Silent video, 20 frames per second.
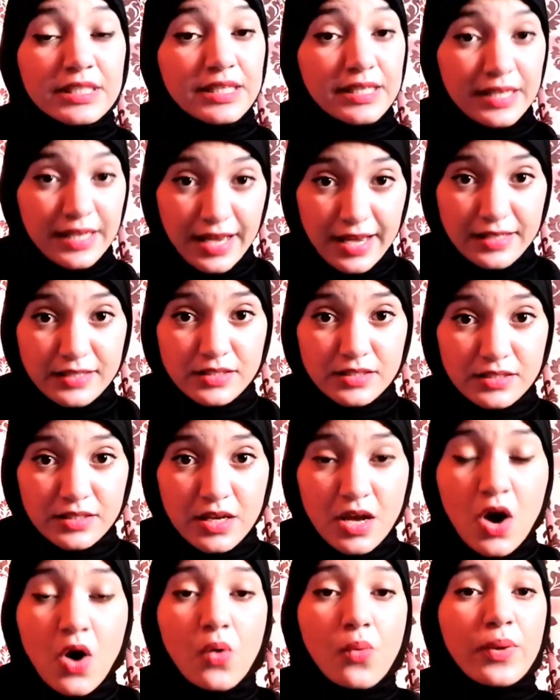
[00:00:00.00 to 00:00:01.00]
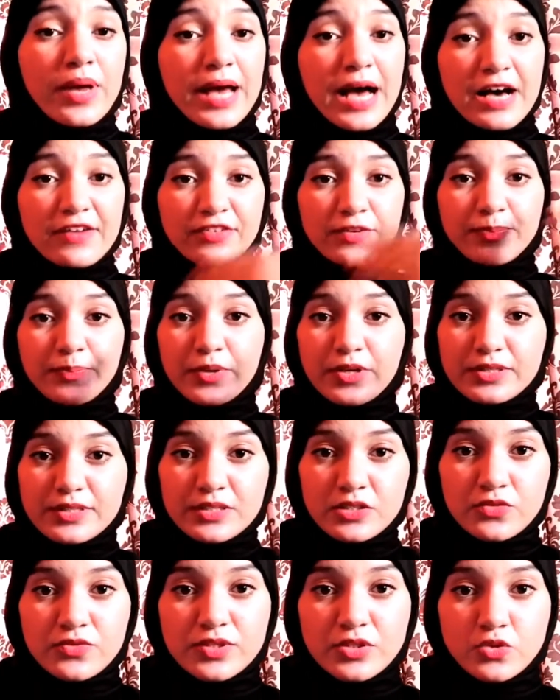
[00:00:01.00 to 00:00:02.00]
Yes, we have a
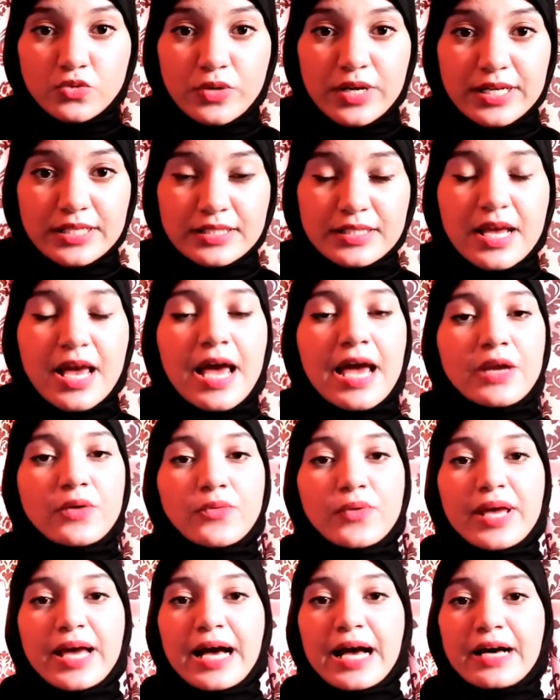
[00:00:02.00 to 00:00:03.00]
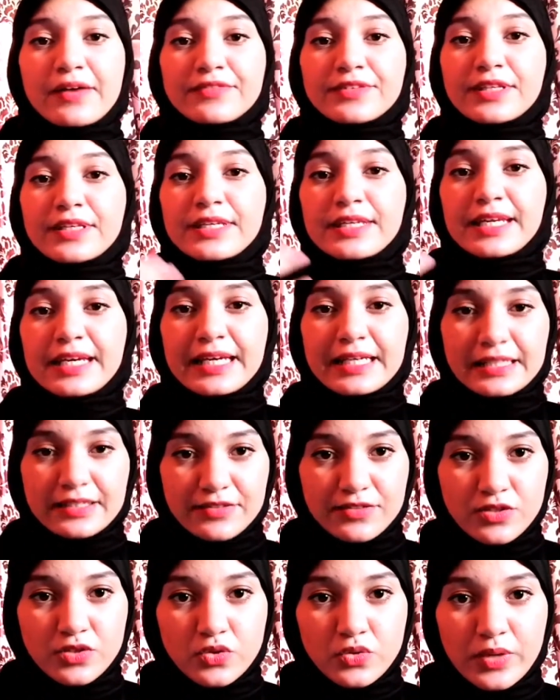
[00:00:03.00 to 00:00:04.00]
positive stress and we have the negative
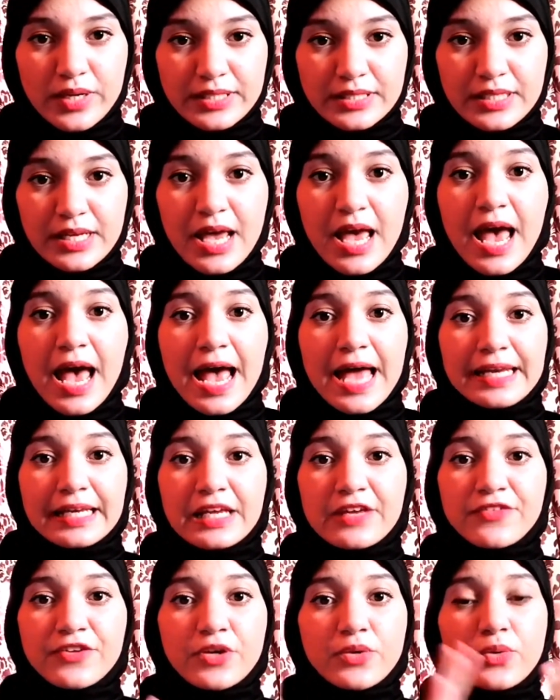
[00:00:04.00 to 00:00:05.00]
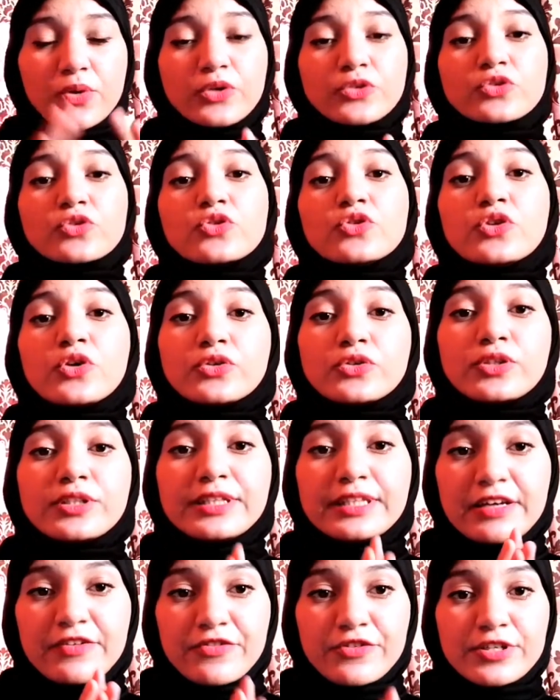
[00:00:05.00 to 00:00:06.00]
stress. And if you want to know the
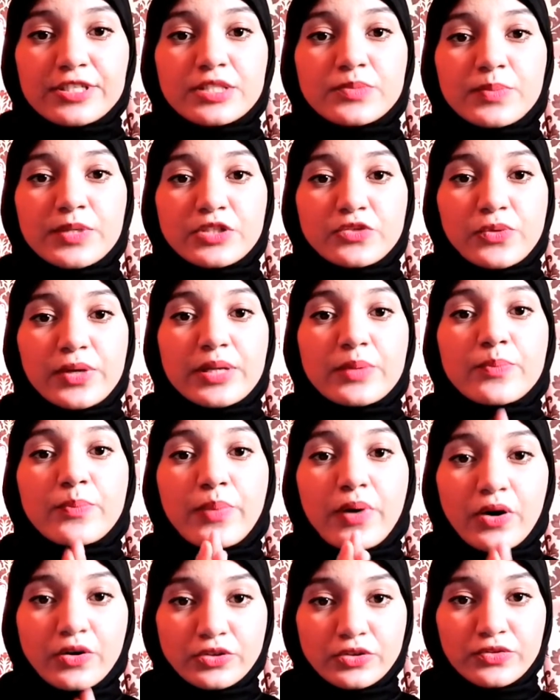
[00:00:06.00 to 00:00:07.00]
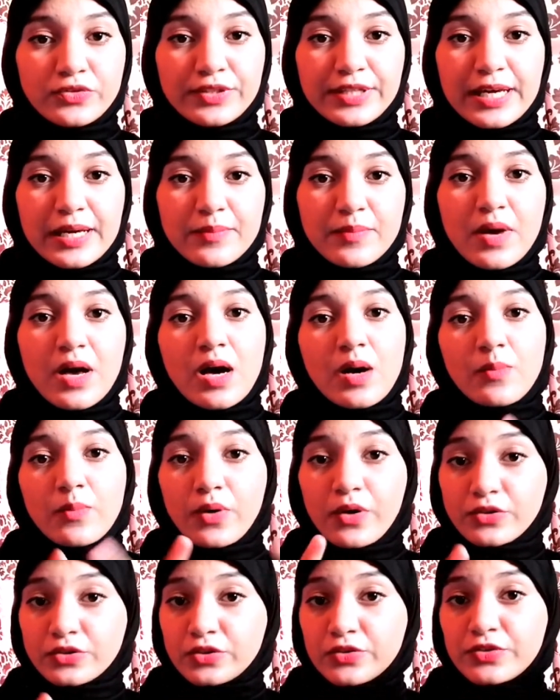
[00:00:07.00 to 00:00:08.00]
difference between both of them,
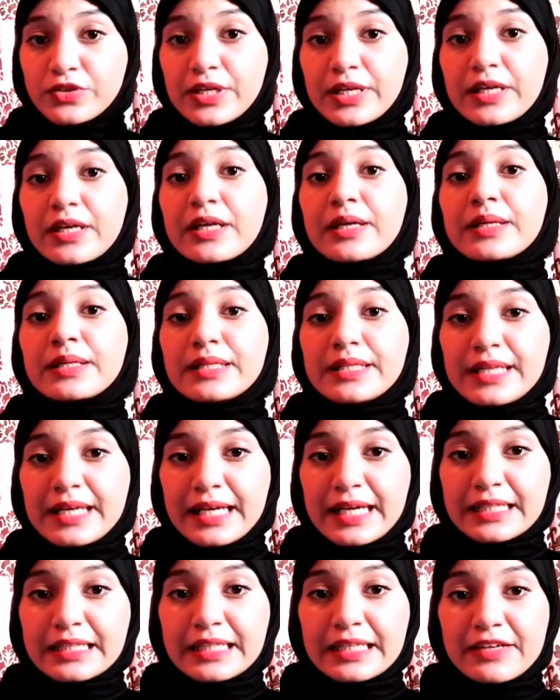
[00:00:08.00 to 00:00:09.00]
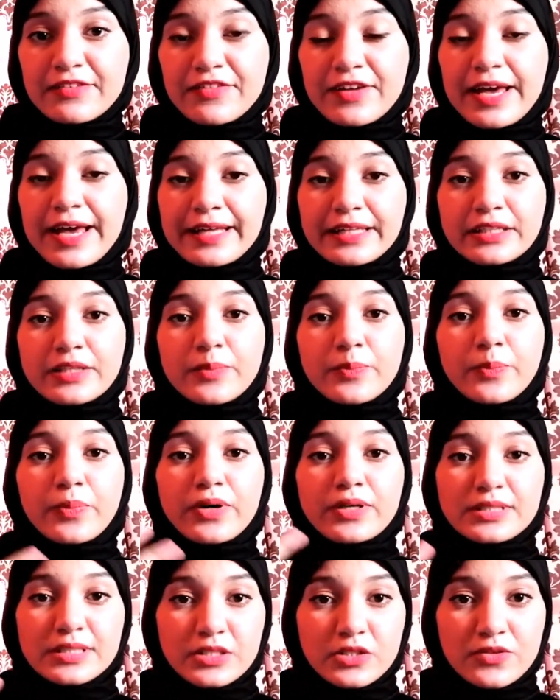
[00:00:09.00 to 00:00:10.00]
both of the negative and the
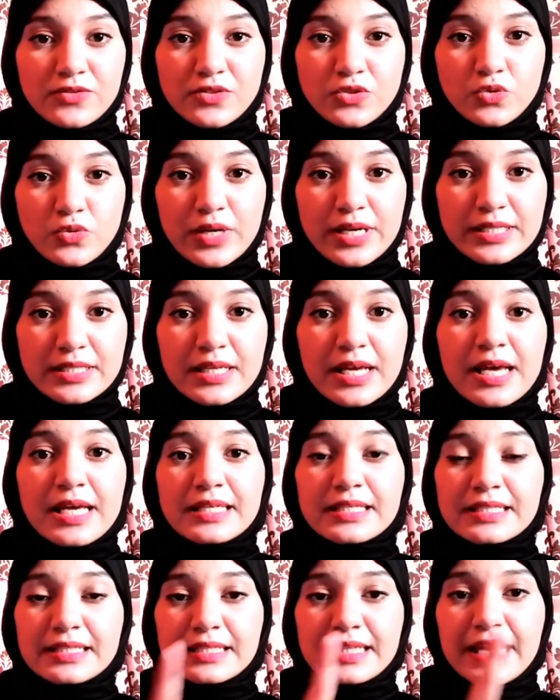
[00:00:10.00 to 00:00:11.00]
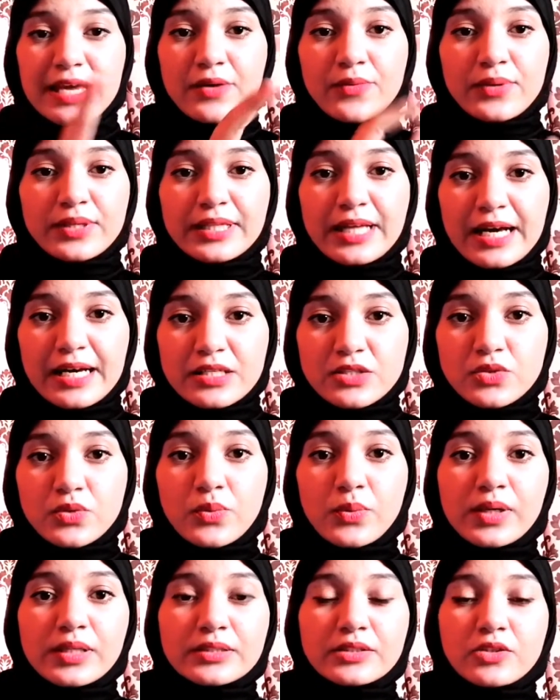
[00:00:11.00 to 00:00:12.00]
positive stress, stay with us. We
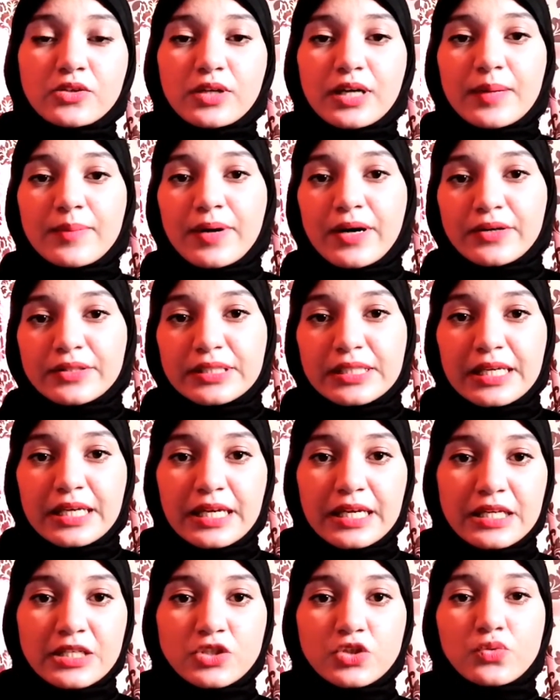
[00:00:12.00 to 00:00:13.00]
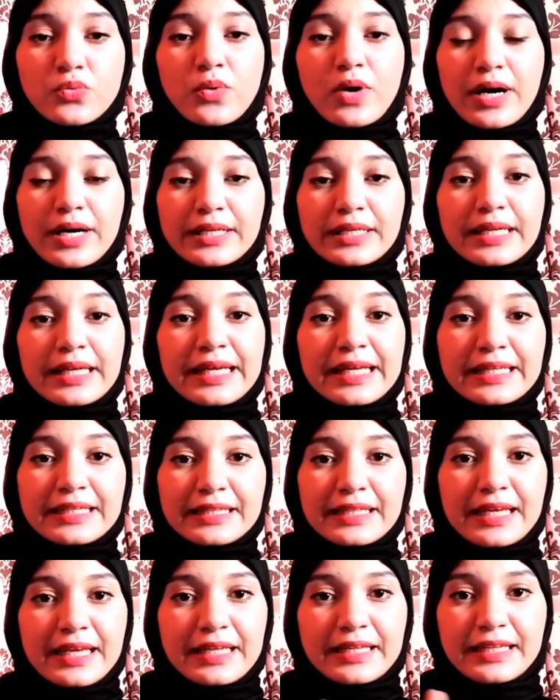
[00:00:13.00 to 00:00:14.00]
will talk about each one in
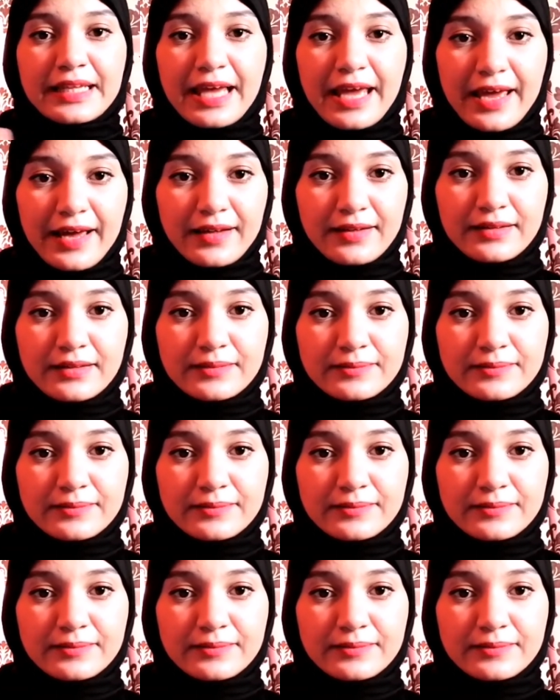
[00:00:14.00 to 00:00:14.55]
detail.